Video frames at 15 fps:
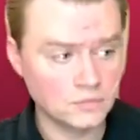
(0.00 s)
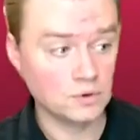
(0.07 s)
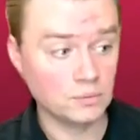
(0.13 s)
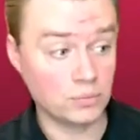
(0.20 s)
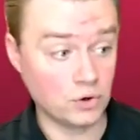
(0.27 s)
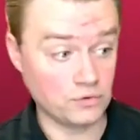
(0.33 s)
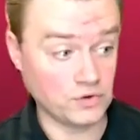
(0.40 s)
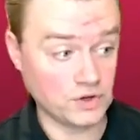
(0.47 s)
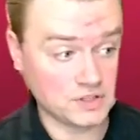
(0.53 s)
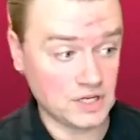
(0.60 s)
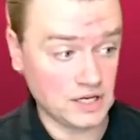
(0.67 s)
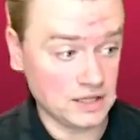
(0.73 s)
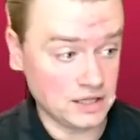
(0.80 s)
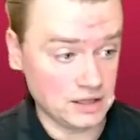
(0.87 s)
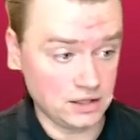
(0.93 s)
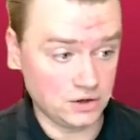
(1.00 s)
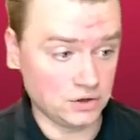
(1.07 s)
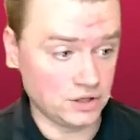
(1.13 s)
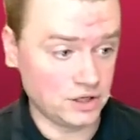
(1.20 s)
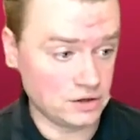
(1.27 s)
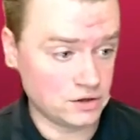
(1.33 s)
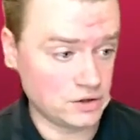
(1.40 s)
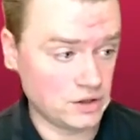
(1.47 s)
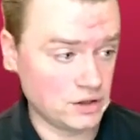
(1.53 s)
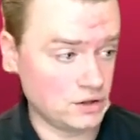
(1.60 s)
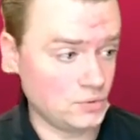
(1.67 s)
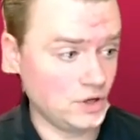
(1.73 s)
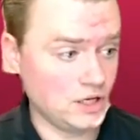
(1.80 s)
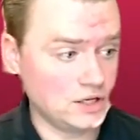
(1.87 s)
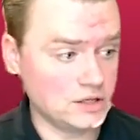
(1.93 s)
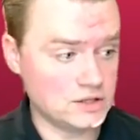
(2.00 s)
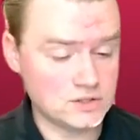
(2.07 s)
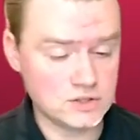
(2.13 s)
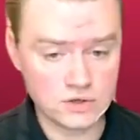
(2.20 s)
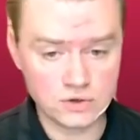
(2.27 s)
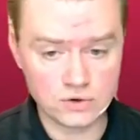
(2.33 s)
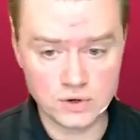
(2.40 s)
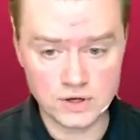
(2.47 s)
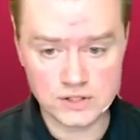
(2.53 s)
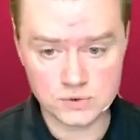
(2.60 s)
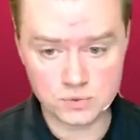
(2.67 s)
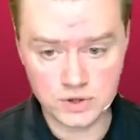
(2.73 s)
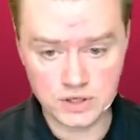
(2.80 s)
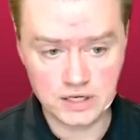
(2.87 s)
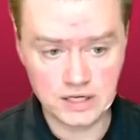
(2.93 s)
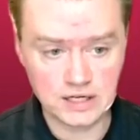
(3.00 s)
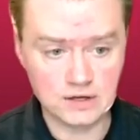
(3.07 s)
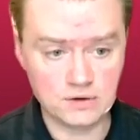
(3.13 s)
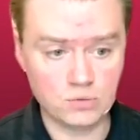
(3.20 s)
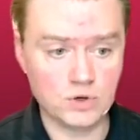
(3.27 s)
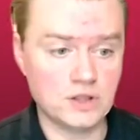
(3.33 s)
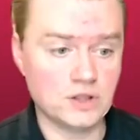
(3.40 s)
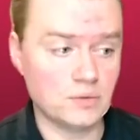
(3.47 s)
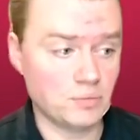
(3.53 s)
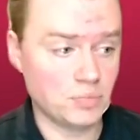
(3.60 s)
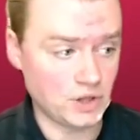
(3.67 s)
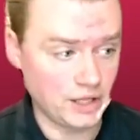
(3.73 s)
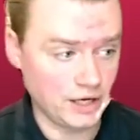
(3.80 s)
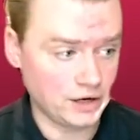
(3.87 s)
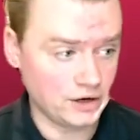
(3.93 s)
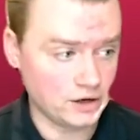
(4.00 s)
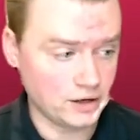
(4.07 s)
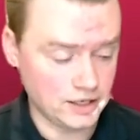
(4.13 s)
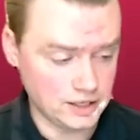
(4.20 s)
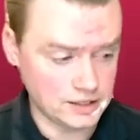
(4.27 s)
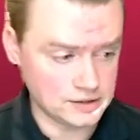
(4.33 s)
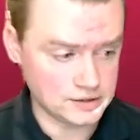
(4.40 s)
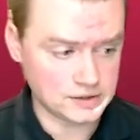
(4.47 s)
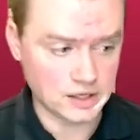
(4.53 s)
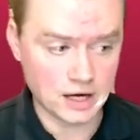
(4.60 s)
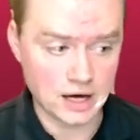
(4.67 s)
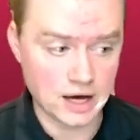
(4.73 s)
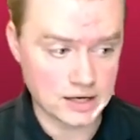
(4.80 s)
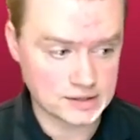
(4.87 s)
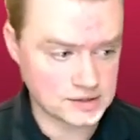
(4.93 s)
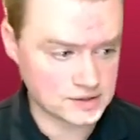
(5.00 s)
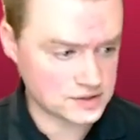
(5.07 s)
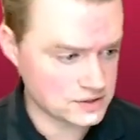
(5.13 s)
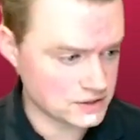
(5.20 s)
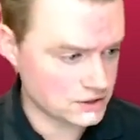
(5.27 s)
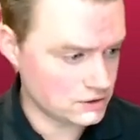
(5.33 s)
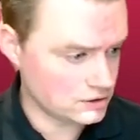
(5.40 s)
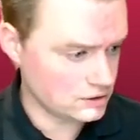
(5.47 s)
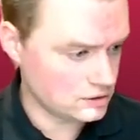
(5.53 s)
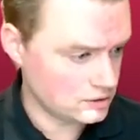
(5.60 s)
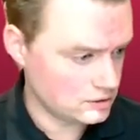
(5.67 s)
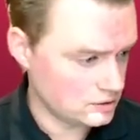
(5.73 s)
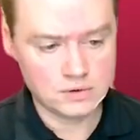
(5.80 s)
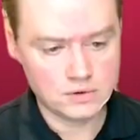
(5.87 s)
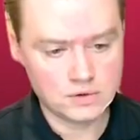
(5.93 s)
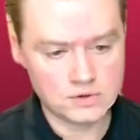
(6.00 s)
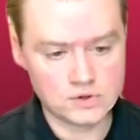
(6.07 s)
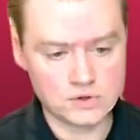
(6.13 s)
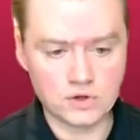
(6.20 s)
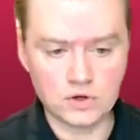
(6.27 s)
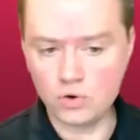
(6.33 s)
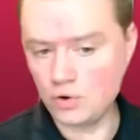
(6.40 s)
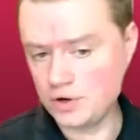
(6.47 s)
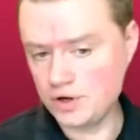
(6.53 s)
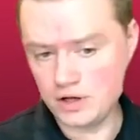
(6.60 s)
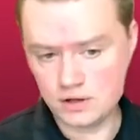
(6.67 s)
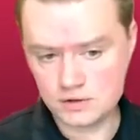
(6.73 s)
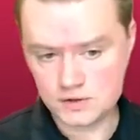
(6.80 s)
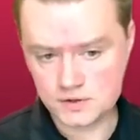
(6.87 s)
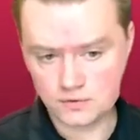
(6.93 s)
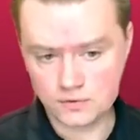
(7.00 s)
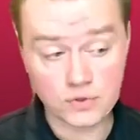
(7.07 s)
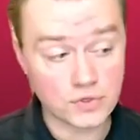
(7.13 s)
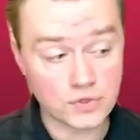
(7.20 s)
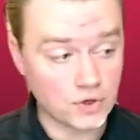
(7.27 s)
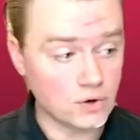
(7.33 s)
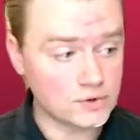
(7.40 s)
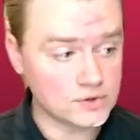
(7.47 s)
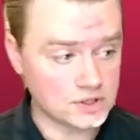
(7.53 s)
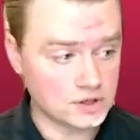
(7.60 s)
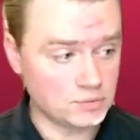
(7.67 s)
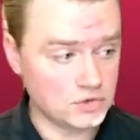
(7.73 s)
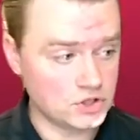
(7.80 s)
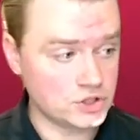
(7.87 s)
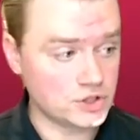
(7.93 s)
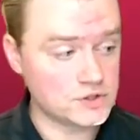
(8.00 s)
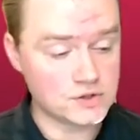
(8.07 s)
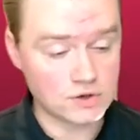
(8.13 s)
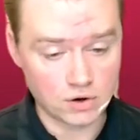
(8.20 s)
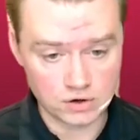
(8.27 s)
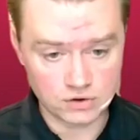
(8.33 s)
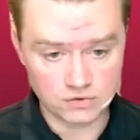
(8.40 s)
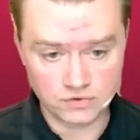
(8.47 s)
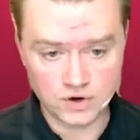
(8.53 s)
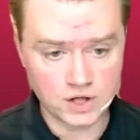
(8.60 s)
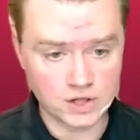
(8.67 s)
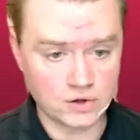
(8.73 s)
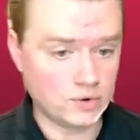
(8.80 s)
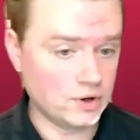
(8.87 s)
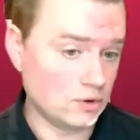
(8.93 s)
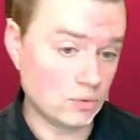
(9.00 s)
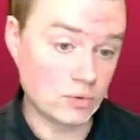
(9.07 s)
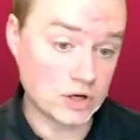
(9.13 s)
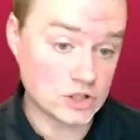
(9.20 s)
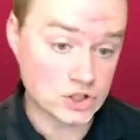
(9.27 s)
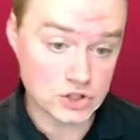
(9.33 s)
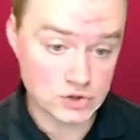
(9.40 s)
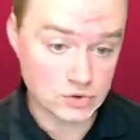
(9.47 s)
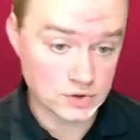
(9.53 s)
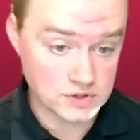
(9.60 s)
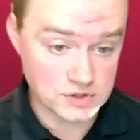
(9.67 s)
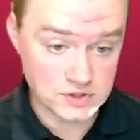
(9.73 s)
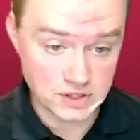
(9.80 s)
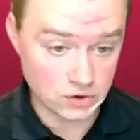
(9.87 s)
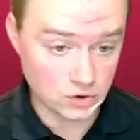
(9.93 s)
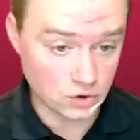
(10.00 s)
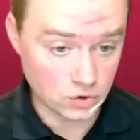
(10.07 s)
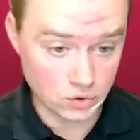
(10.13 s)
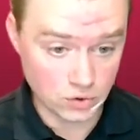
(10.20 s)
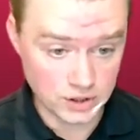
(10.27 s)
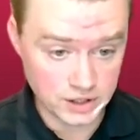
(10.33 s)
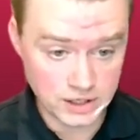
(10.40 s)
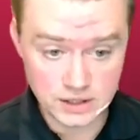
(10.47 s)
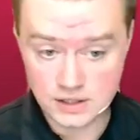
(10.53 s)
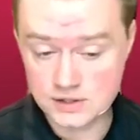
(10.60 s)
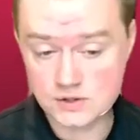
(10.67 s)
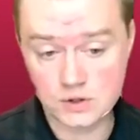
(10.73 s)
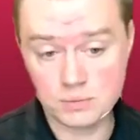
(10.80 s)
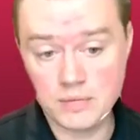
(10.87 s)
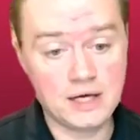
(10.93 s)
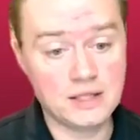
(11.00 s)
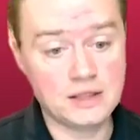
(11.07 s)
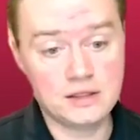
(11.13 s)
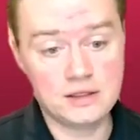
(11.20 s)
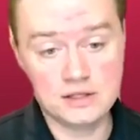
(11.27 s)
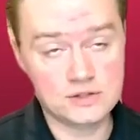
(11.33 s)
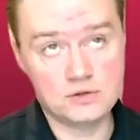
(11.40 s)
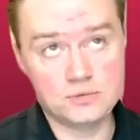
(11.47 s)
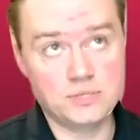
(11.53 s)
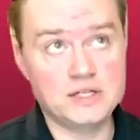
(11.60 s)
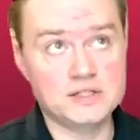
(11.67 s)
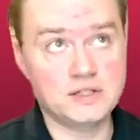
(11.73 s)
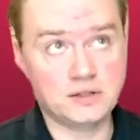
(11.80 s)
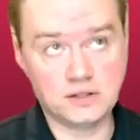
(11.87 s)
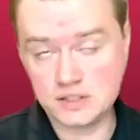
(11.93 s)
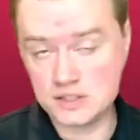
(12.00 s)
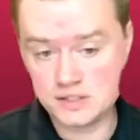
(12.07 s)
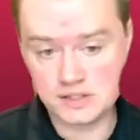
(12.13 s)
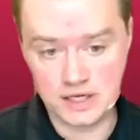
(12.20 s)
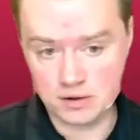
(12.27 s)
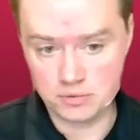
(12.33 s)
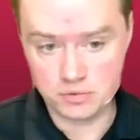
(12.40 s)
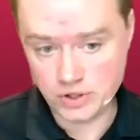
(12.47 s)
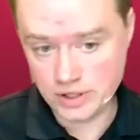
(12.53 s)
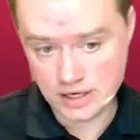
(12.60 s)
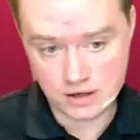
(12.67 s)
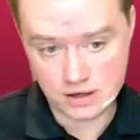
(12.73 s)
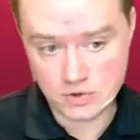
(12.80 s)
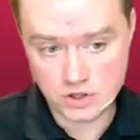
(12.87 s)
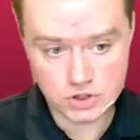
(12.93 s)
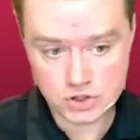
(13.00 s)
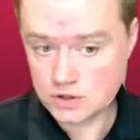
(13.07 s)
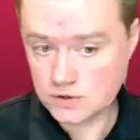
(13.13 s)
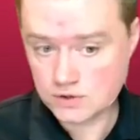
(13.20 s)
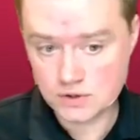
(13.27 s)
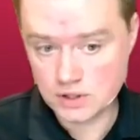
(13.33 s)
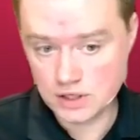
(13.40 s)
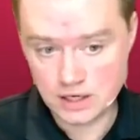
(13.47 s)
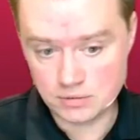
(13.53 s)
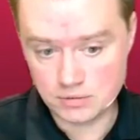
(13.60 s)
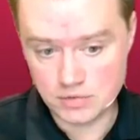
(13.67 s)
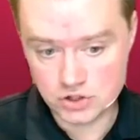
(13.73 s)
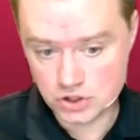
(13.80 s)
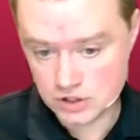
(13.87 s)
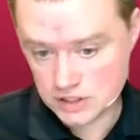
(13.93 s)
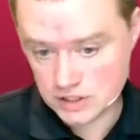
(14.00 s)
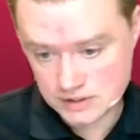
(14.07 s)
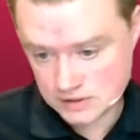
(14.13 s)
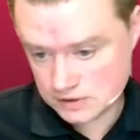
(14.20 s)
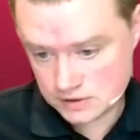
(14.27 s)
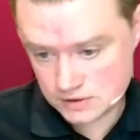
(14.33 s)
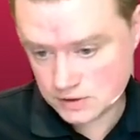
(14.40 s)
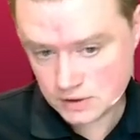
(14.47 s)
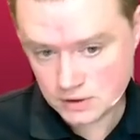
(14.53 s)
Perfect. And then the only other thing that we need to do is we need when the player is still. So the coordinates for those images are the following. We can just do a single coordinate. This will basically disable the animation, so the animation doesn't,